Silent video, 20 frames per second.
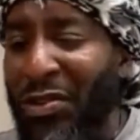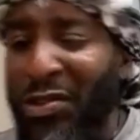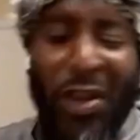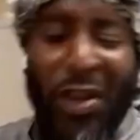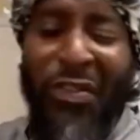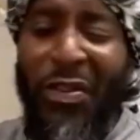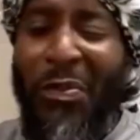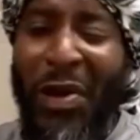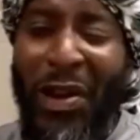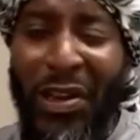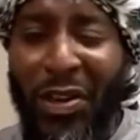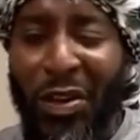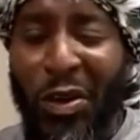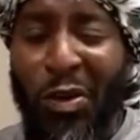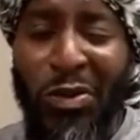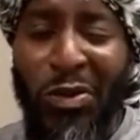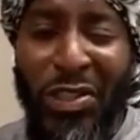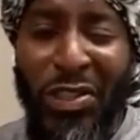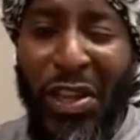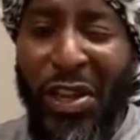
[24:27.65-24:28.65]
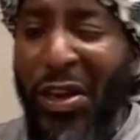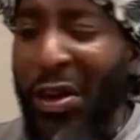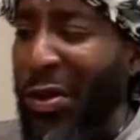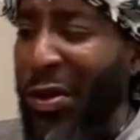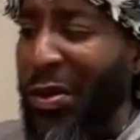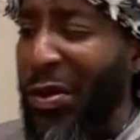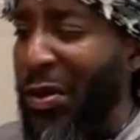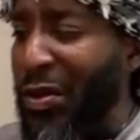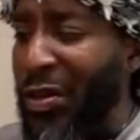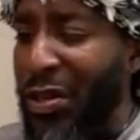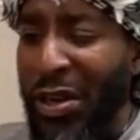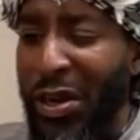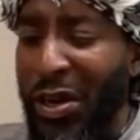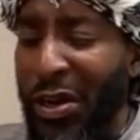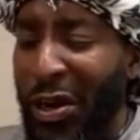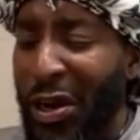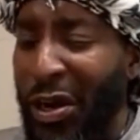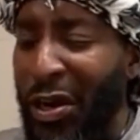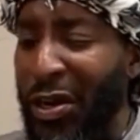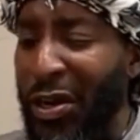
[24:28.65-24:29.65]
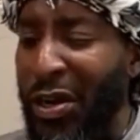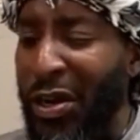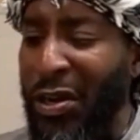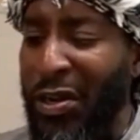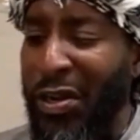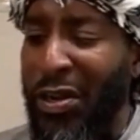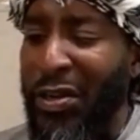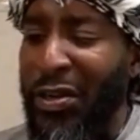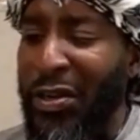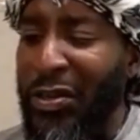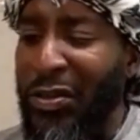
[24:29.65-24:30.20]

So everybody knows their through